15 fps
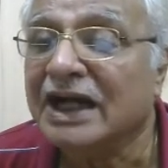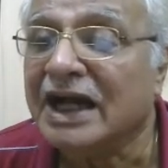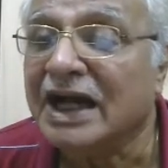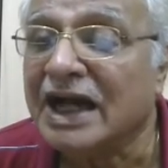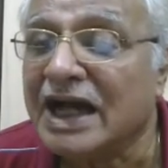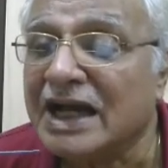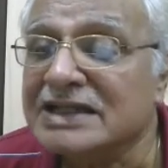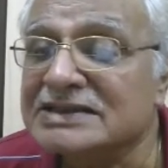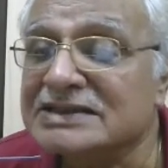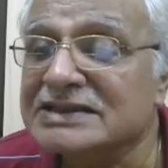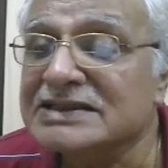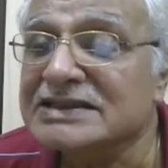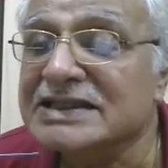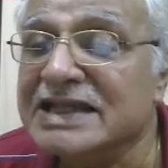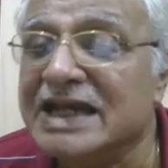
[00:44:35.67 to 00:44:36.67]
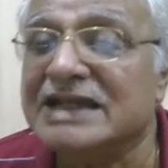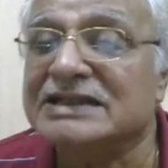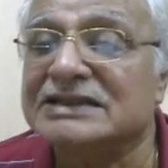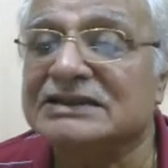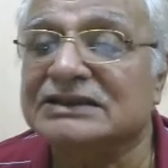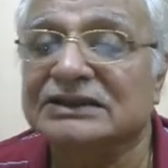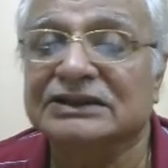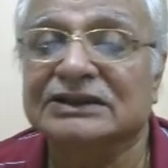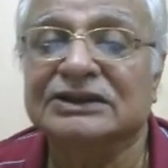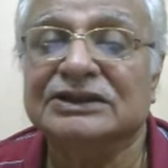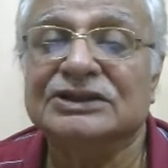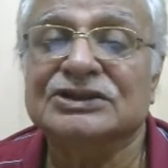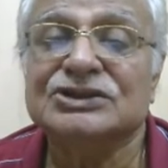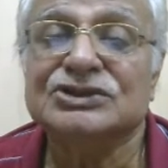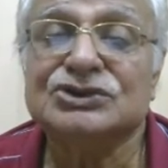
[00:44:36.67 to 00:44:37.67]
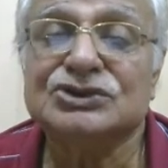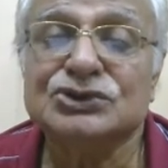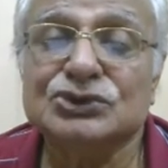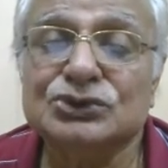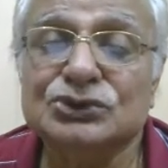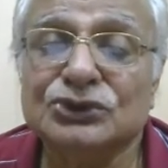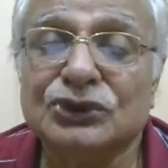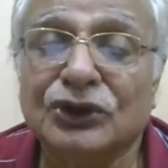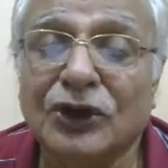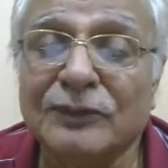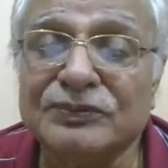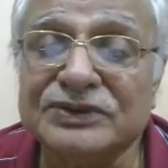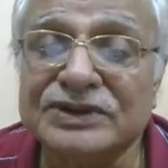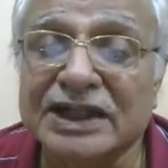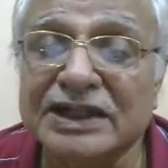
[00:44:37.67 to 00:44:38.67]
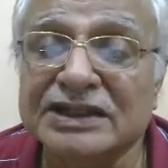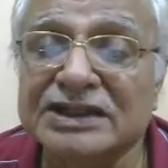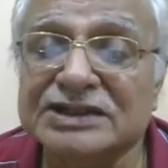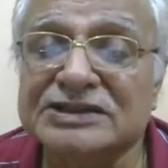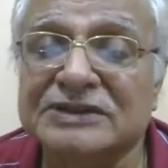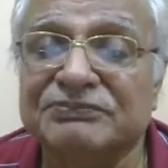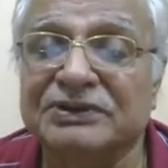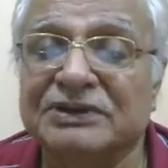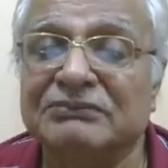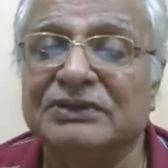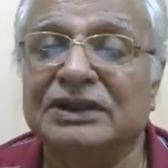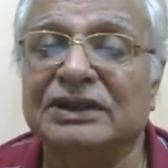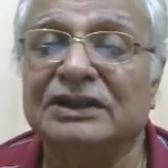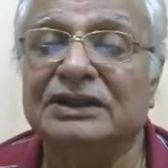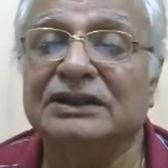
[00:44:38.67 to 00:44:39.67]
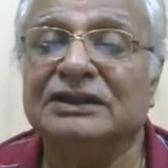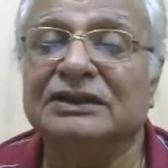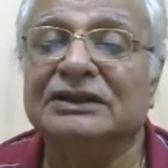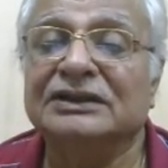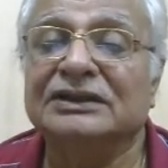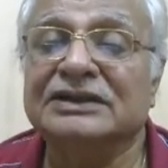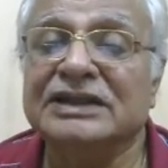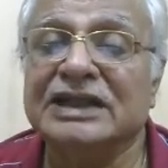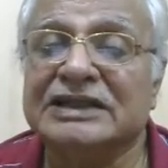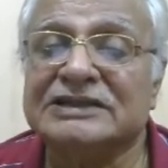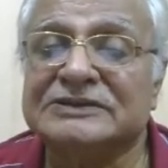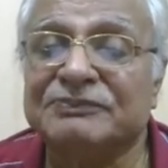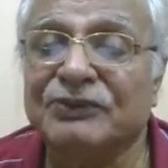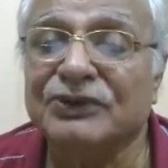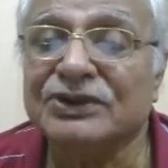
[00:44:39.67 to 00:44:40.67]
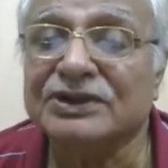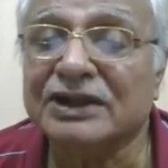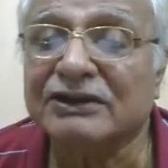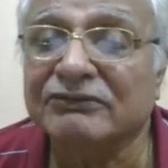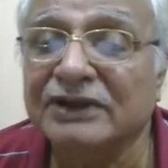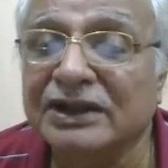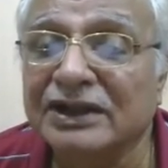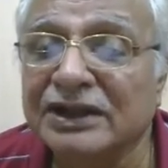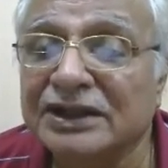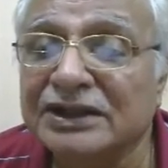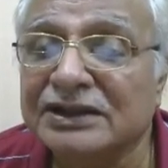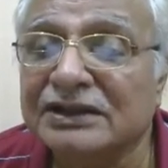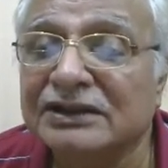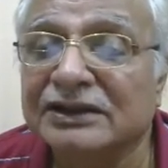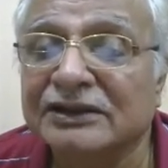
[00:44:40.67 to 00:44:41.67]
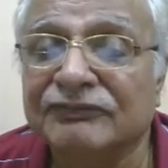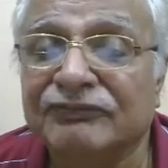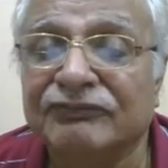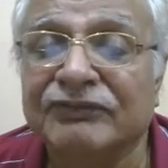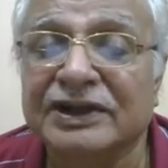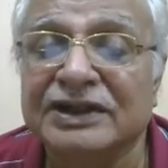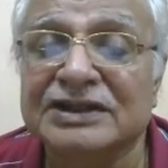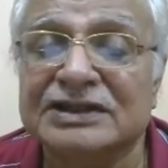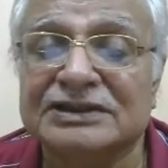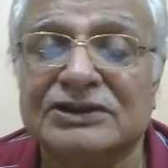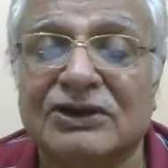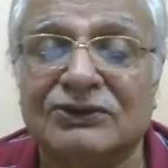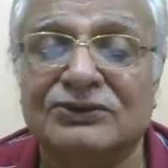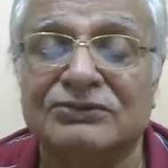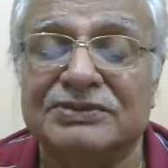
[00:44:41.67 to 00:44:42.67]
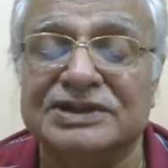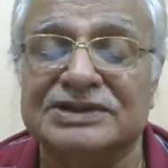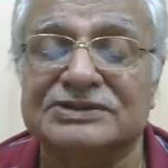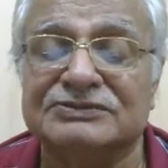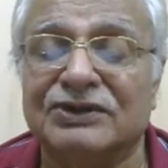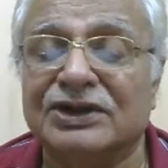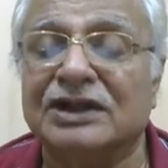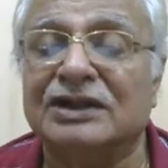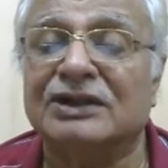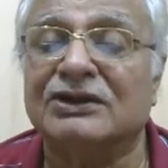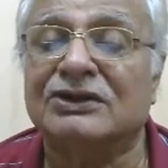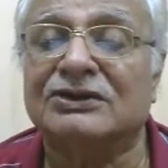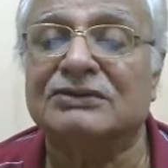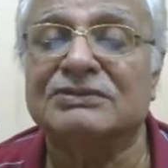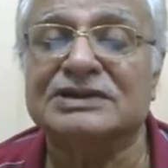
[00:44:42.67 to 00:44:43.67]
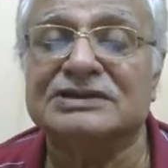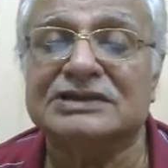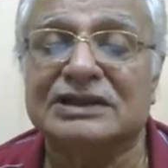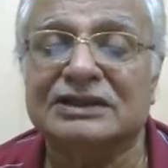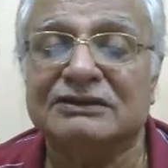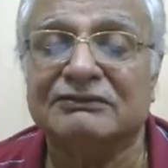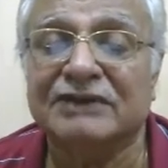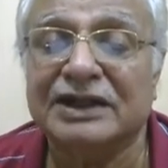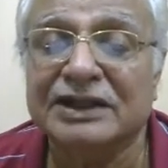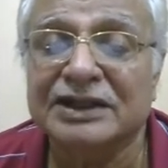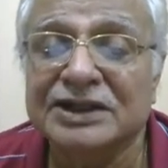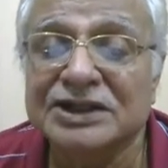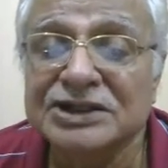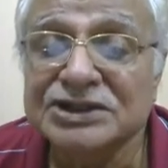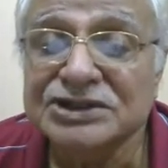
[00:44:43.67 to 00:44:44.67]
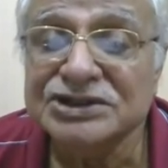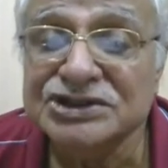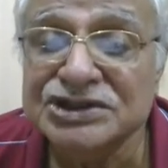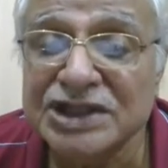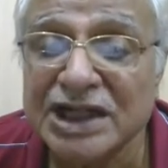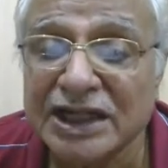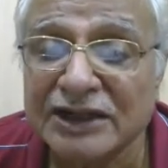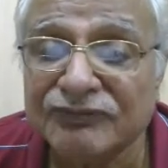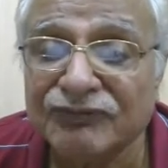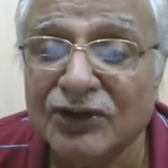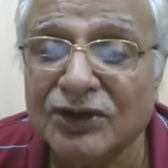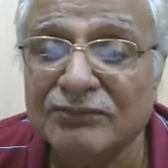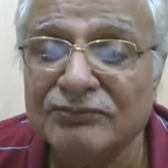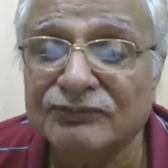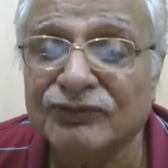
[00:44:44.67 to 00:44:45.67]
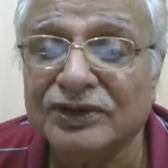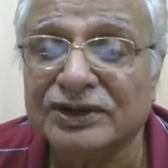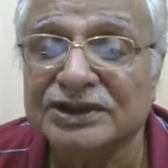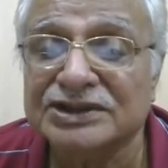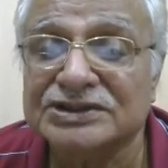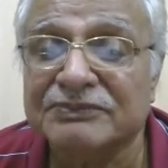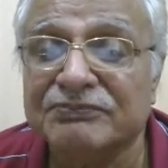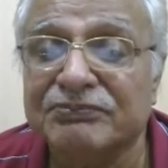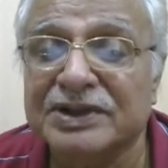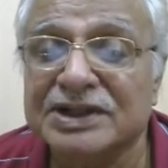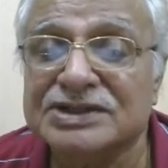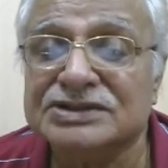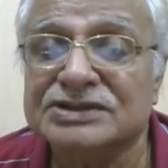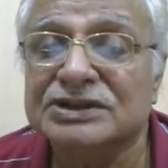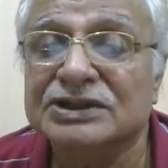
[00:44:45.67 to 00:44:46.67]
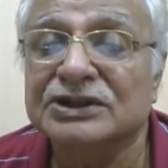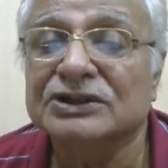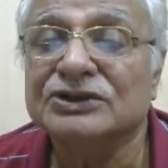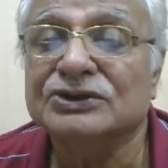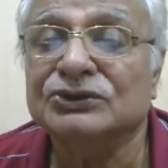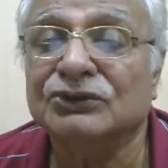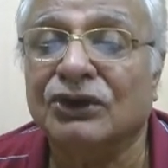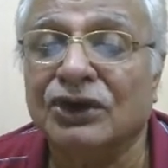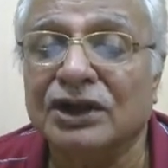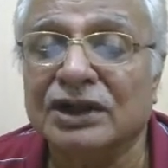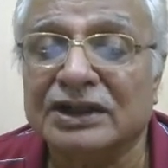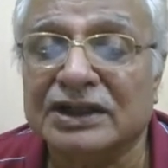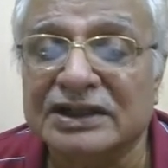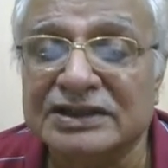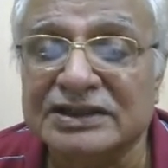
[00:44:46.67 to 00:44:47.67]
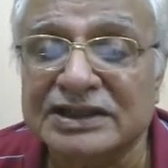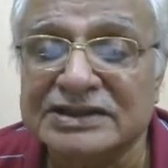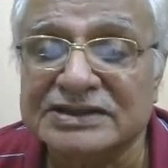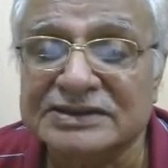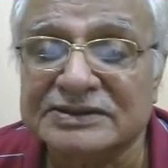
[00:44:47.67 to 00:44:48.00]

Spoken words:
IC Gate. To obtain the shipping bill, the exporter will need the various documents. What all the documents are required? GR form for the shipments to all countries.